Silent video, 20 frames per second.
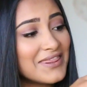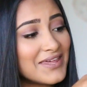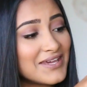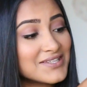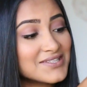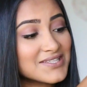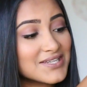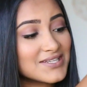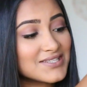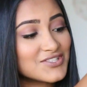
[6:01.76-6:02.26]

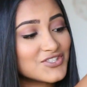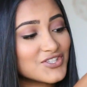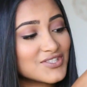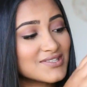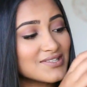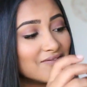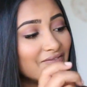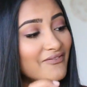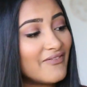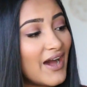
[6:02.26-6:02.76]
This is
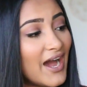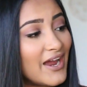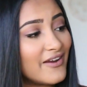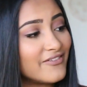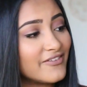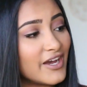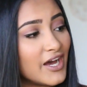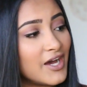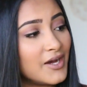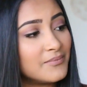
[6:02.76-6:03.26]
just some
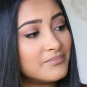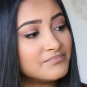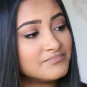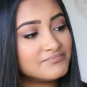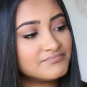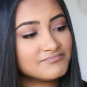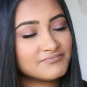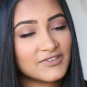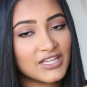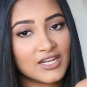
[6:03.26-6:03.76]
five gum,
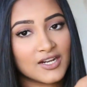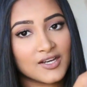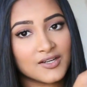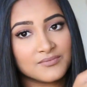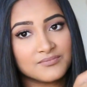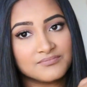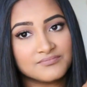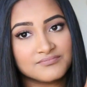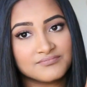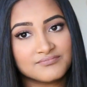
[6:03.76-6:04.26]
you
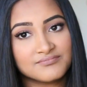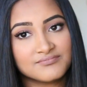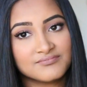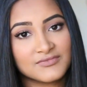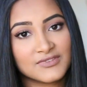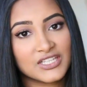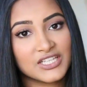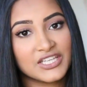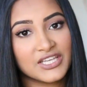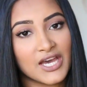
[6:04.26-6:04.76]
know.
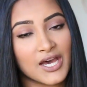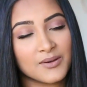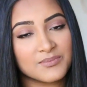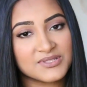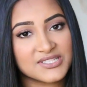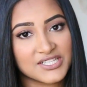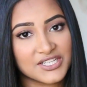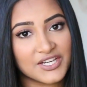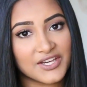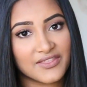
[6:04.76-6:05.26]

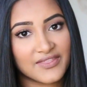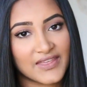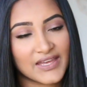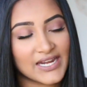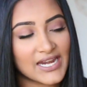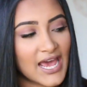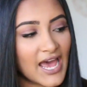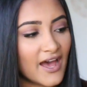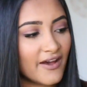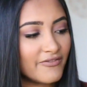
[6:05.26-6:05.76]
Gum's a good
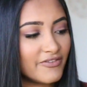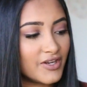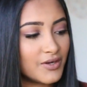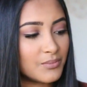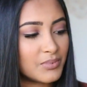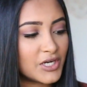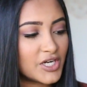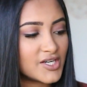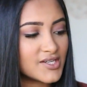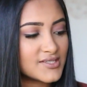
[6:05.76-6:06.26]
thing to have in
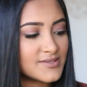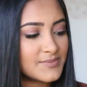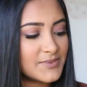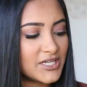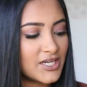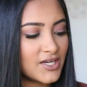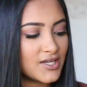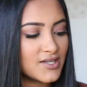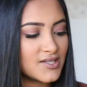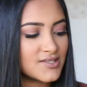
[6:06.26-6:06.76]
a purse
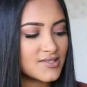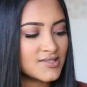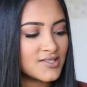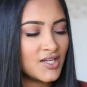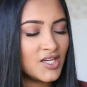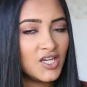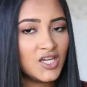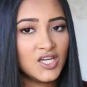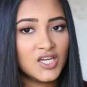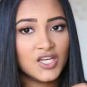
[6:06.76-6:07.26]
because
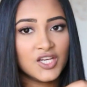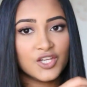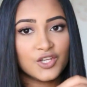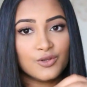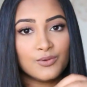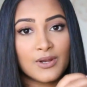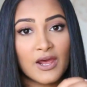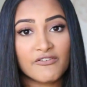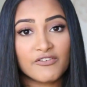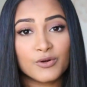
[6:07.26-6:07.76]

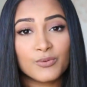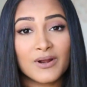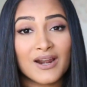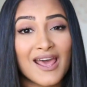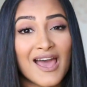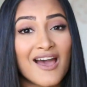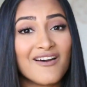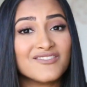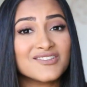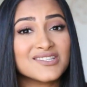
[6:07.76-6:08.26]
you never
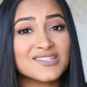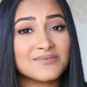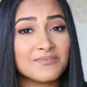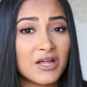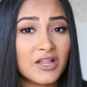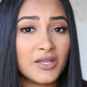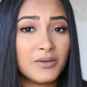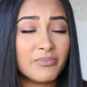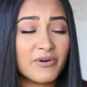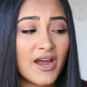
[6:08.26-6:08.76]
wanna have
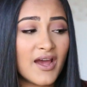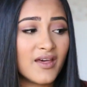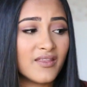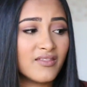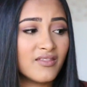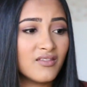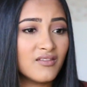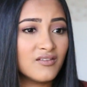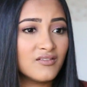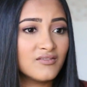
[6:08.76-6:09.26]
smelly
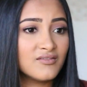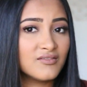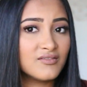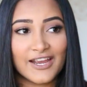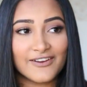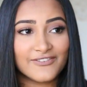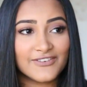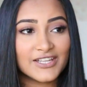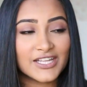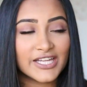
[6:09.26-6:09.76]
breath.
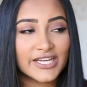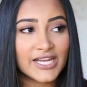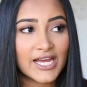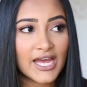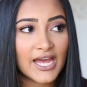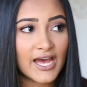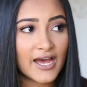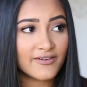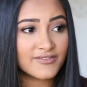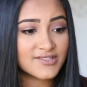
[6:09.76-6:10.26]
I feel like
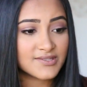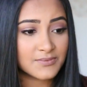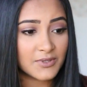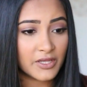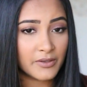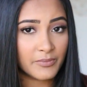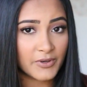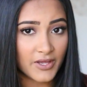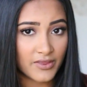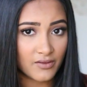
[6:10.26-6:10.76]
I have
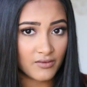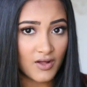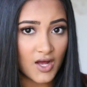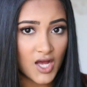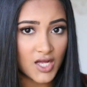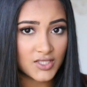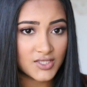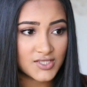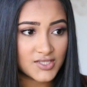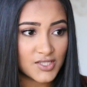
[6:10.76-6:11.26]
smelly breath a
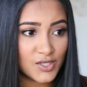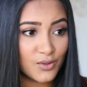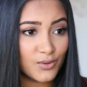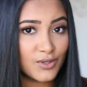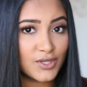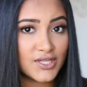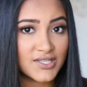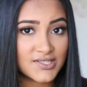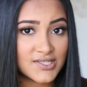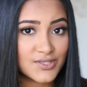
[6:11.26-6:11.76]
lot,
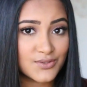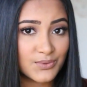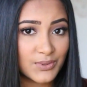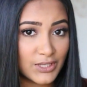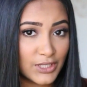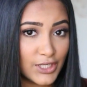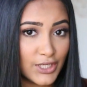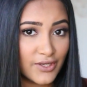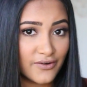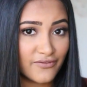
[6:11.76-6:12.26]
so this is
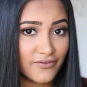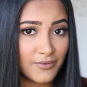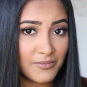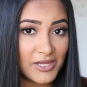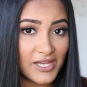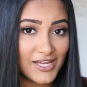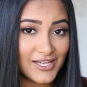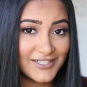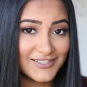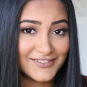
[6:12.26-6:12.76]
really good for
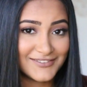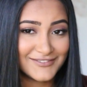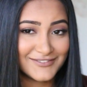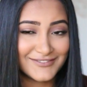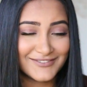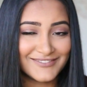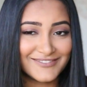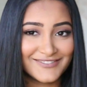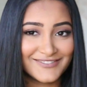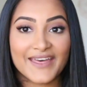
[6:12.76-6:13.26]

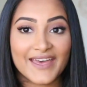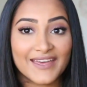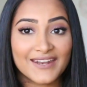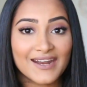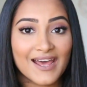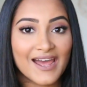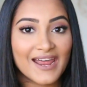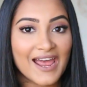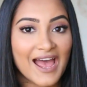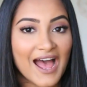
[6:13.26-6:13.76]
me. then
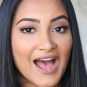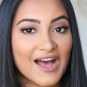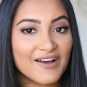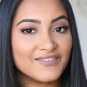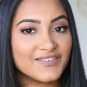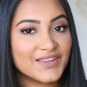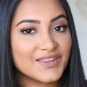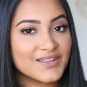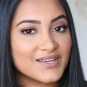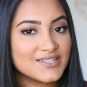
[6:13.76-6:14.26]
I
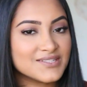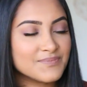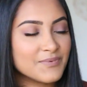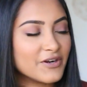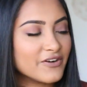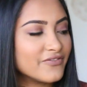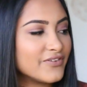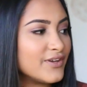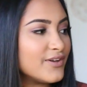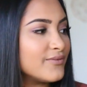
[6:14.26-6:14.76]
have this
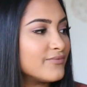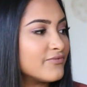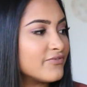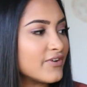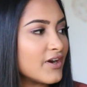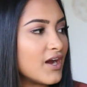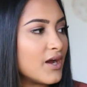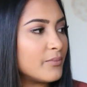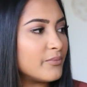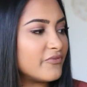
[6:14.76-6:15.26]
perfume
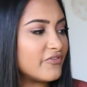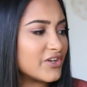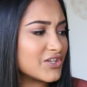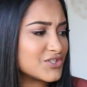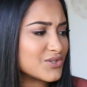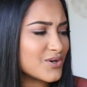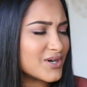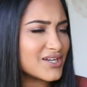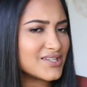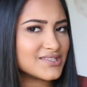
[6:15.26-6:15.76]
from
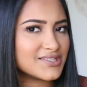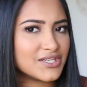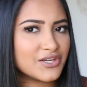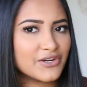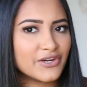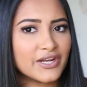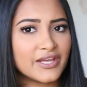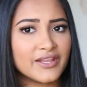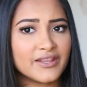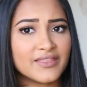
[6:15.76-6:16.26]
Victoria's
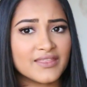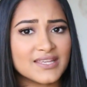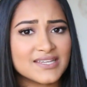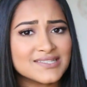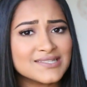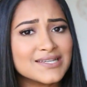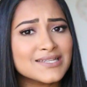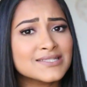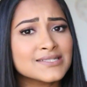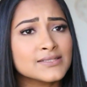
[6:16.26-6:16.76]
Secret.
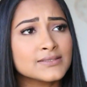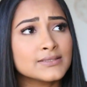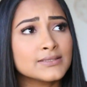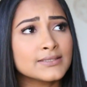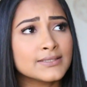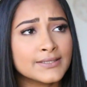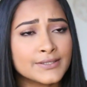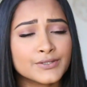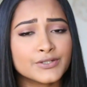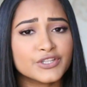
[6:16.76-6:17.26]
This is
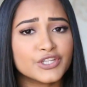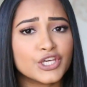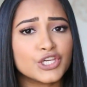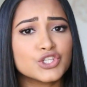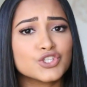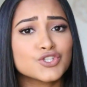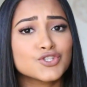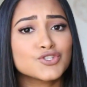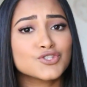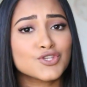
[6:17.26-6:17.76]

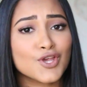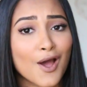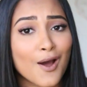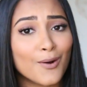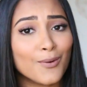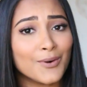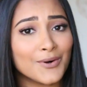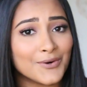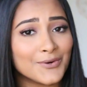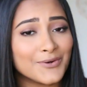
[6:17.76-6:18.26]
literally
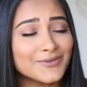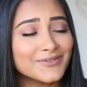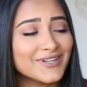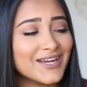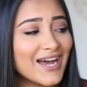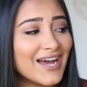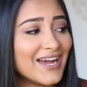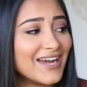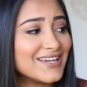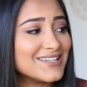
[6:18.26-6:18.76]
so old,
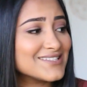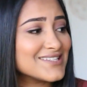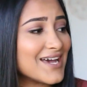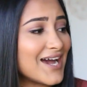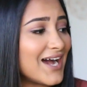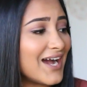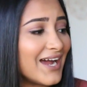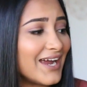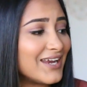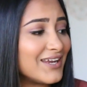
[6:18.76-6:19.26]
guys.
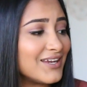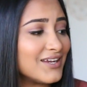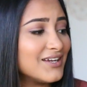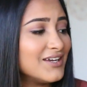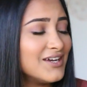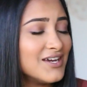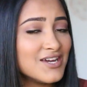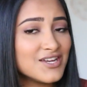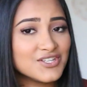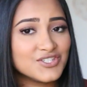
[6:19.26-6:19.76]
I
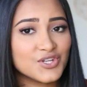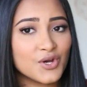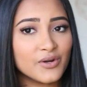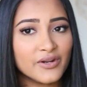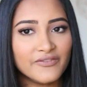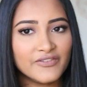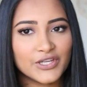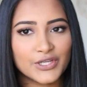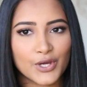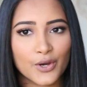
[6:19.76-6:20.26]
don't
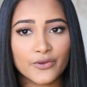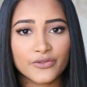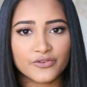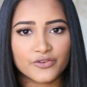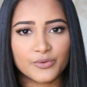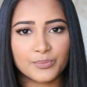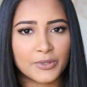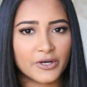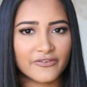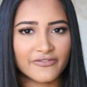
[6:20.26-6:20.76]
even go
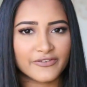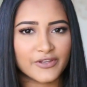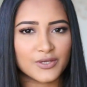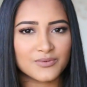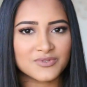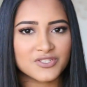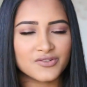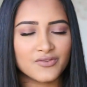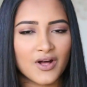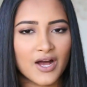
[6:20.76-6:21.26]
through
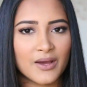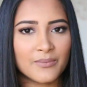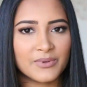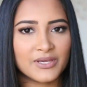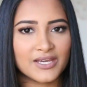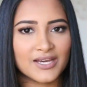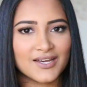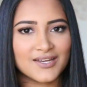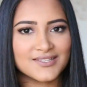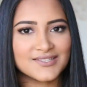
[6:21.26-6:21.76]
perfumes a lot
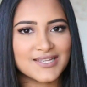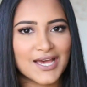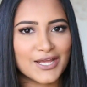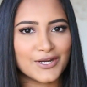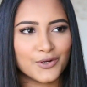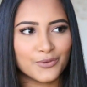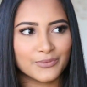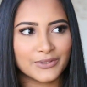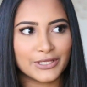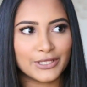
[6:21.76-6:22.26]
because I
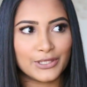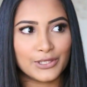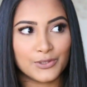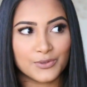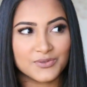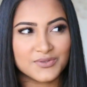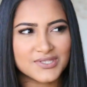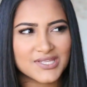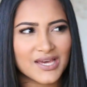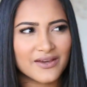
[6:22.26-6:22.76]
don't really
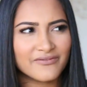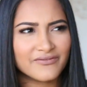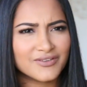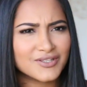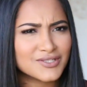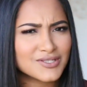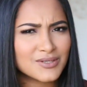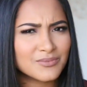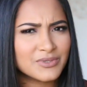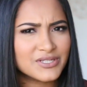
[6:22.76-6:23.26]
use them
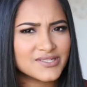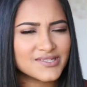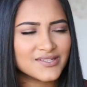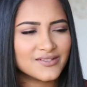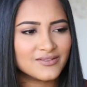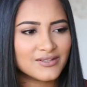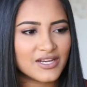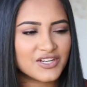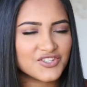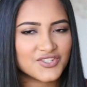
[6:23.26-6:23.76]
for some
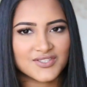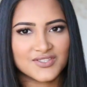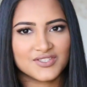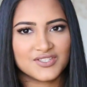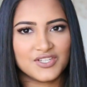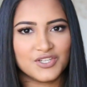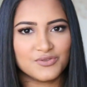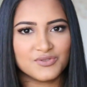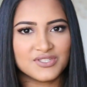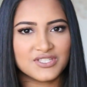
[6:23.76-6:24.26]
reason. I just
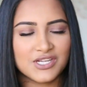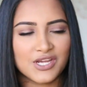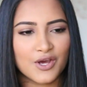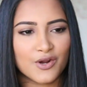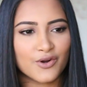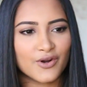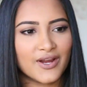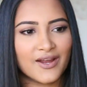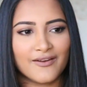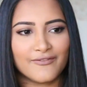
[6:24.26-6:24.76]
use
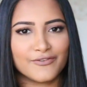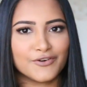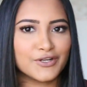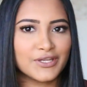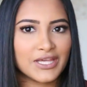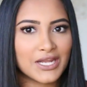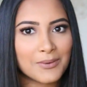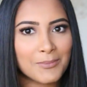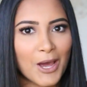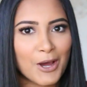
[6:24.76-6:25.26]
deodorant and
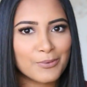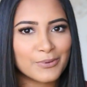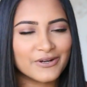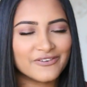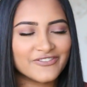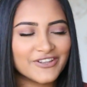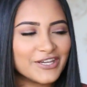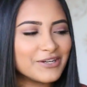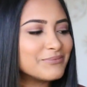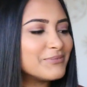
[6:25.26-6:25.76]
forget about
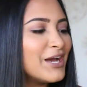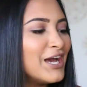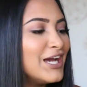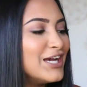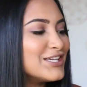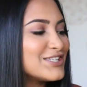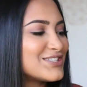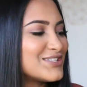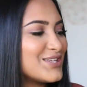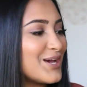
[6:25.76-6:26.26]
perfume.
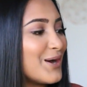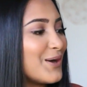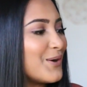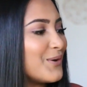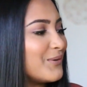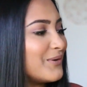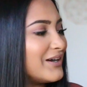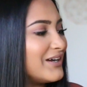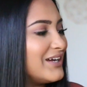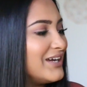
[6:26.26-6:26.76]

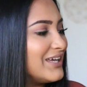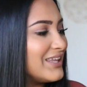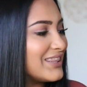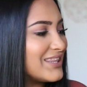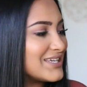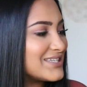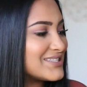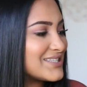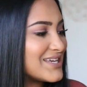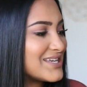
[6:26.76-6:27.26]
So
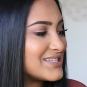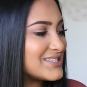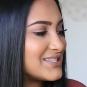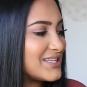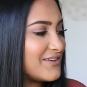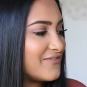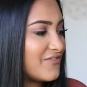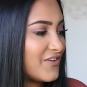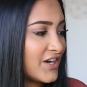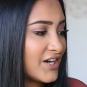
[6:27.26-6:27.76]
this is
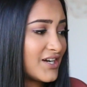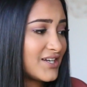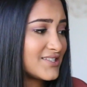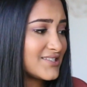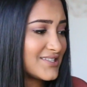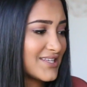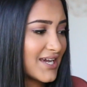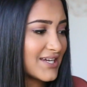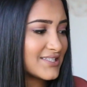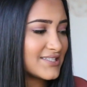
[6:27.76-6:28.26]
the Very
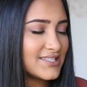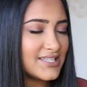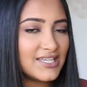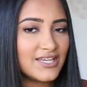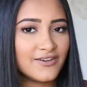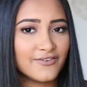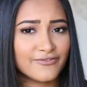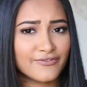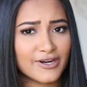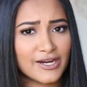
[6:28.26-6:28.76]

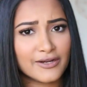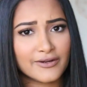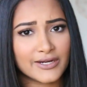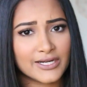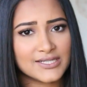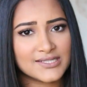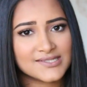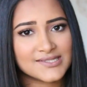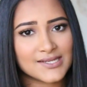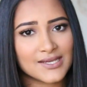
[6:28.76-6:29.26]
Sexy
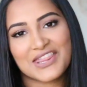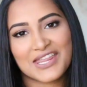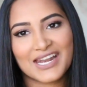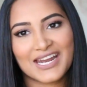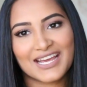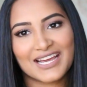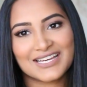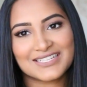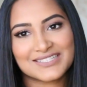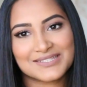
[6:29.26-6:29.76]
fragrance. And then
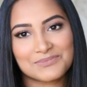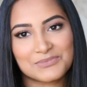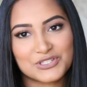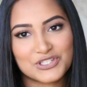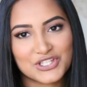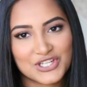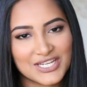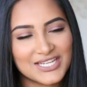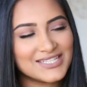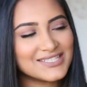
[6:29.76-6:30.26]
I got some
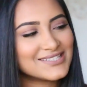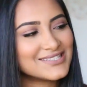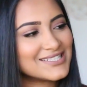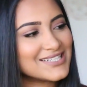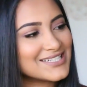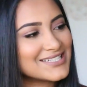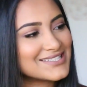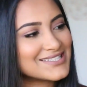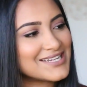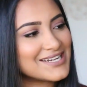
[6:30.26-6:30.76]
cheese
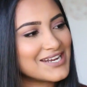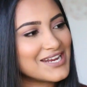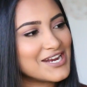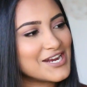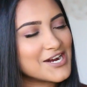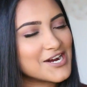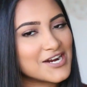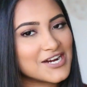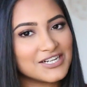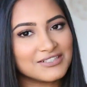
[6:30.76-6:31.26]
sticks in
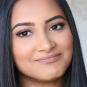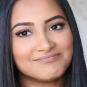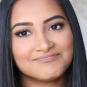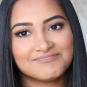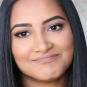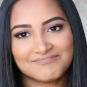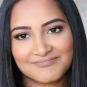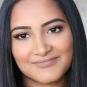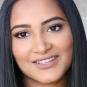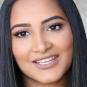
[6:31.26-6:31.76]
here.
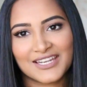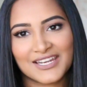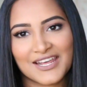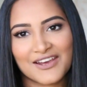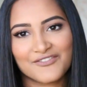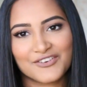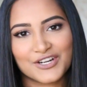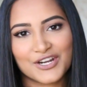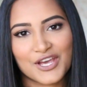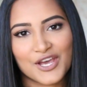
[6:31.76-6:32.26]
You
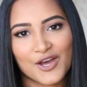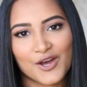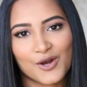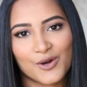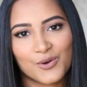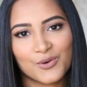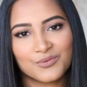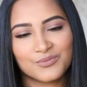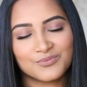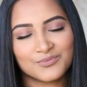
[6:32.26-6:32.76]
never
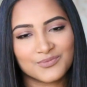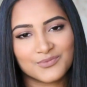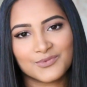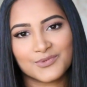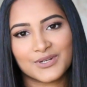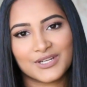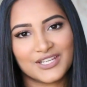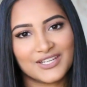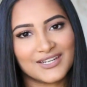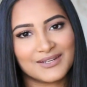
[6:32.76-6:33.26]
know
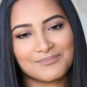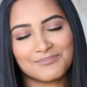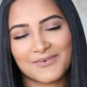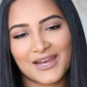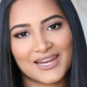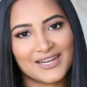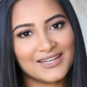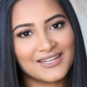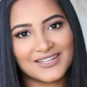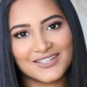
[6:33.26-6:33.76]
when you
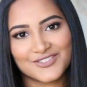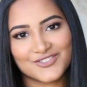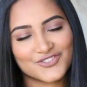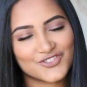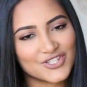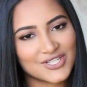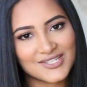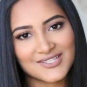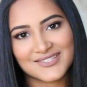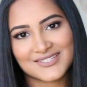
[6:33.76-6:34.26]
might need a
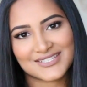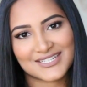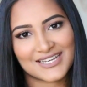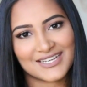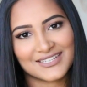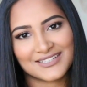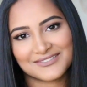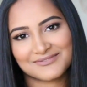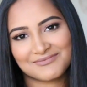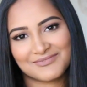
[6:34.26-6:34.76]
cheese
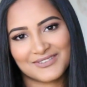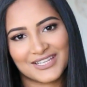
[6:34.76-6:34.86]
stick.